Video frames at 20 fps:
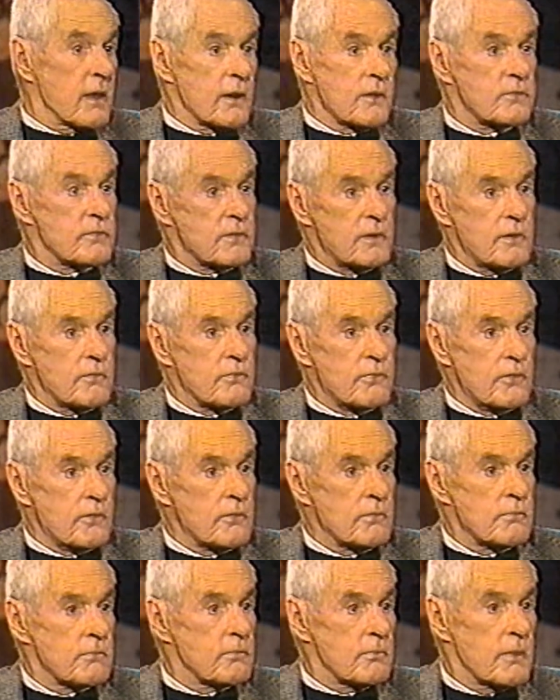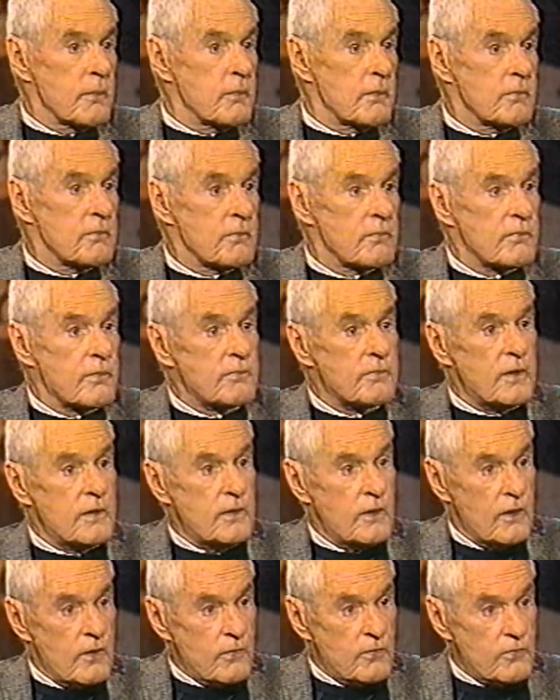LSD for maybe
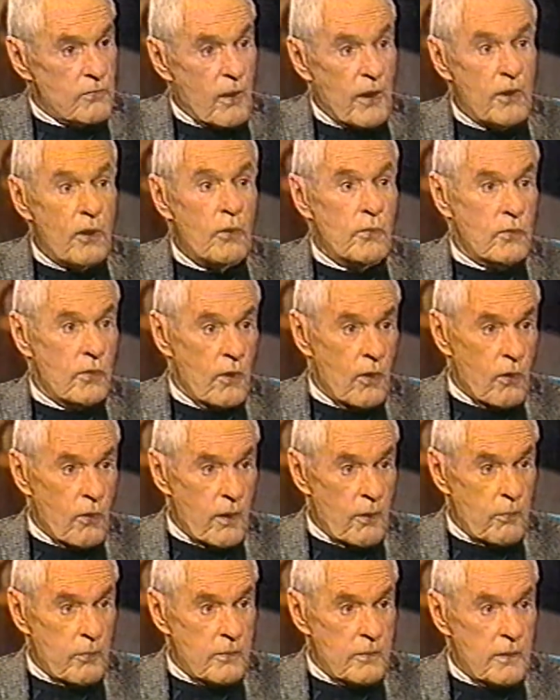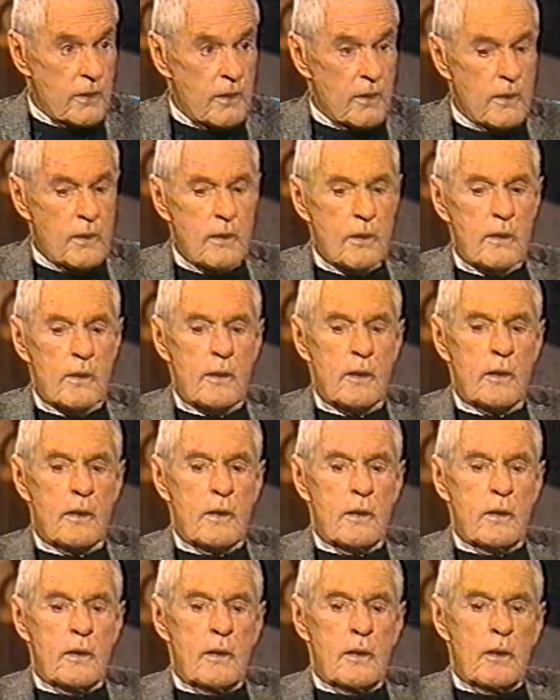15 years, so I don't know. I would
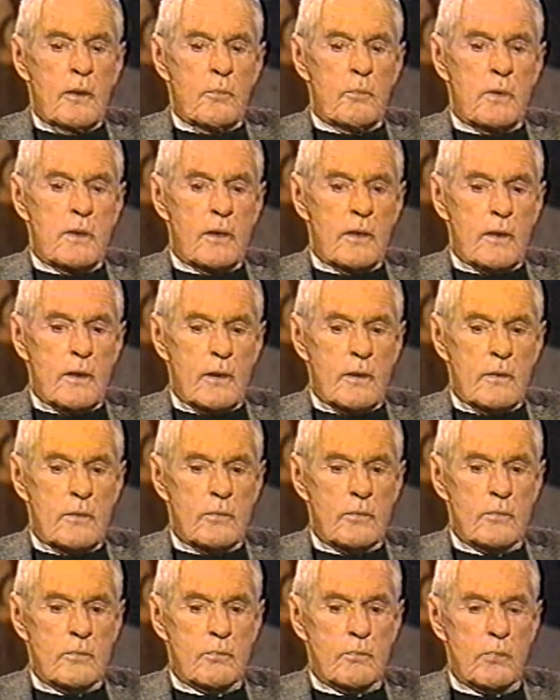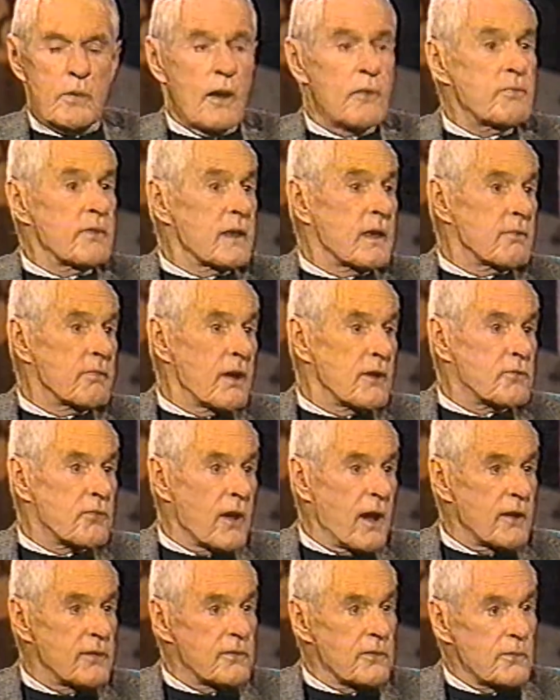be bluffing if I
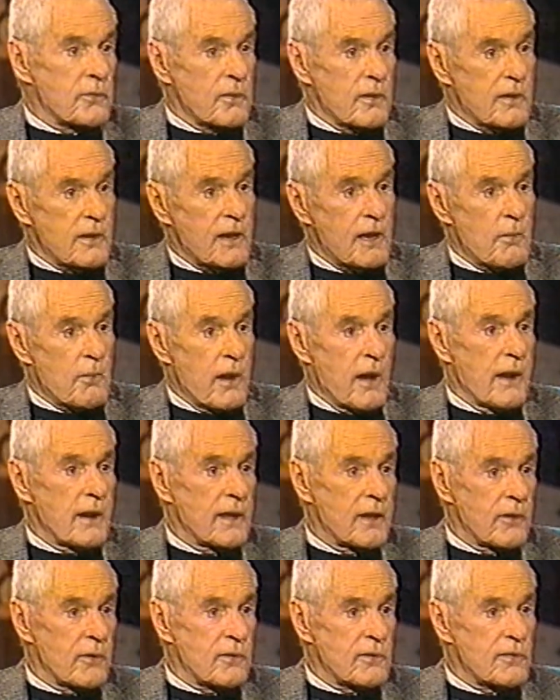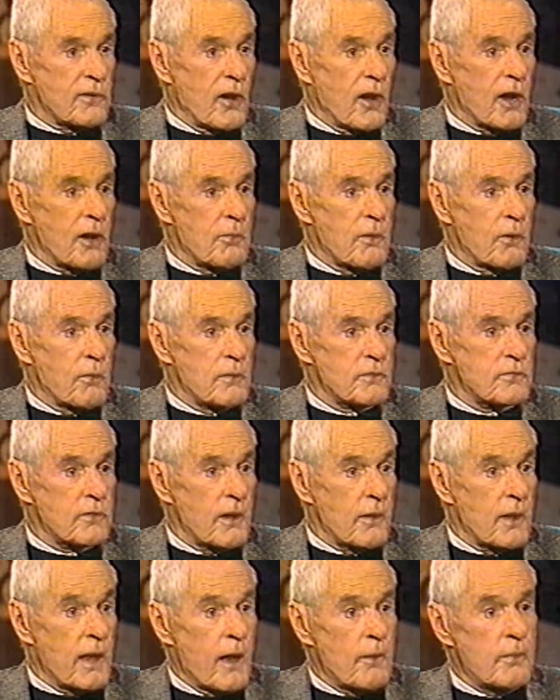tried to come on here and talk about what's
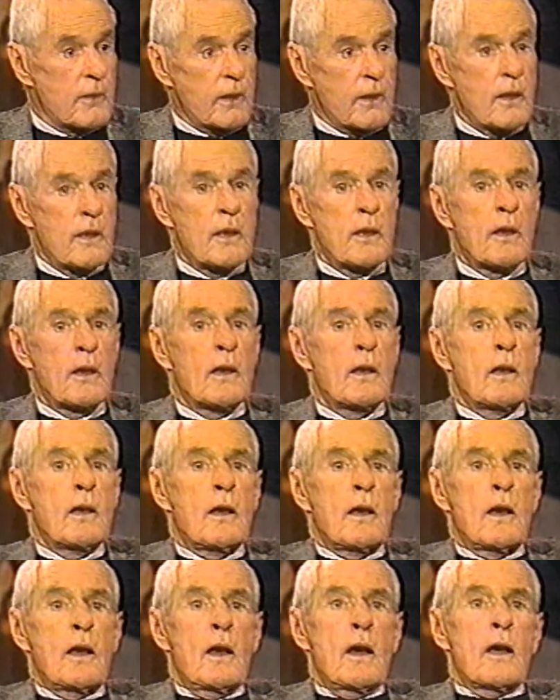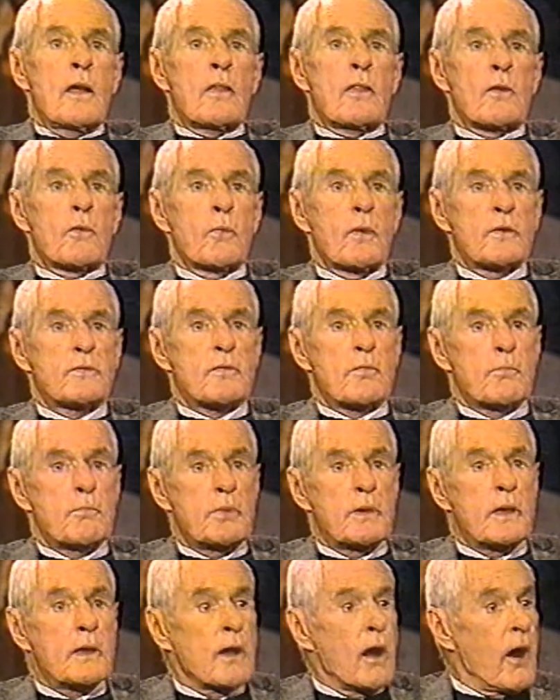happening. There was a
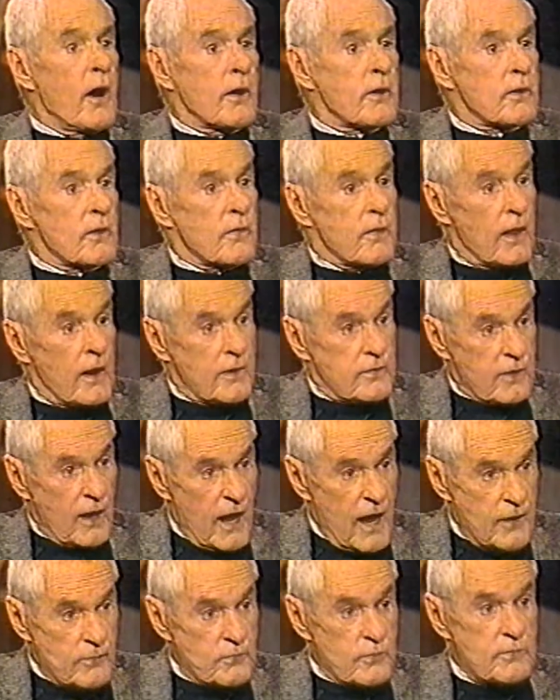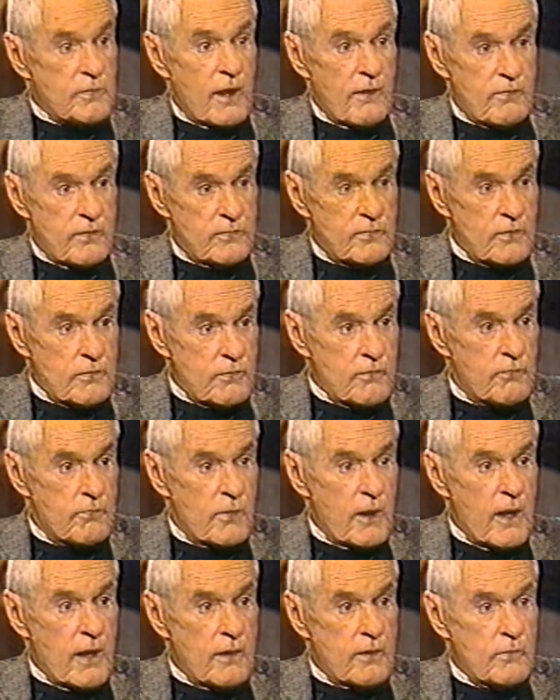big article in the LA Times, which obviously you've
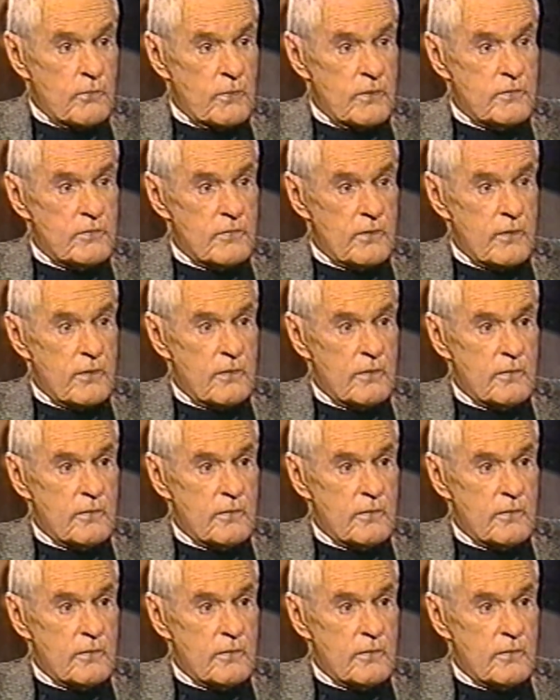read, in which